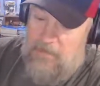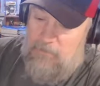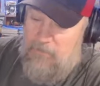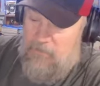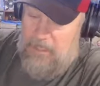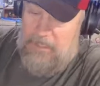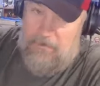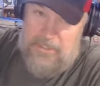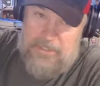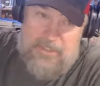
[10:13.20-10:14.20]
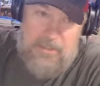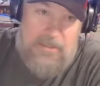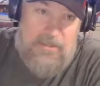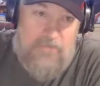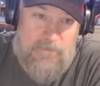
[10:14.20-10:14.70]
end up moving my doors,
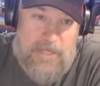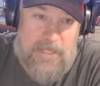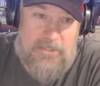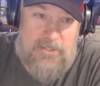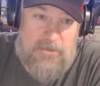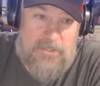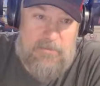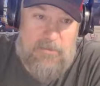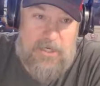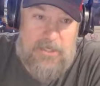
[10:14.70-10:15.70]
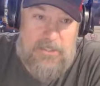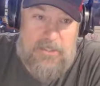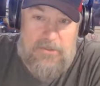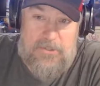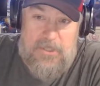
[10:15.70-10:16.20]
my closet door somewhere else,
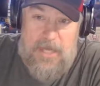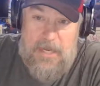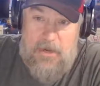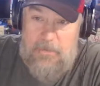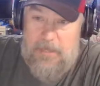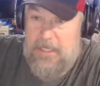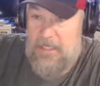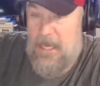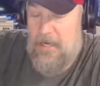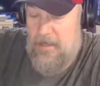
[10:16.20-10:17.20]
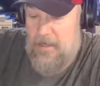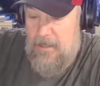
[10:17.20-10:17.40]
and they'll stay hang open like that.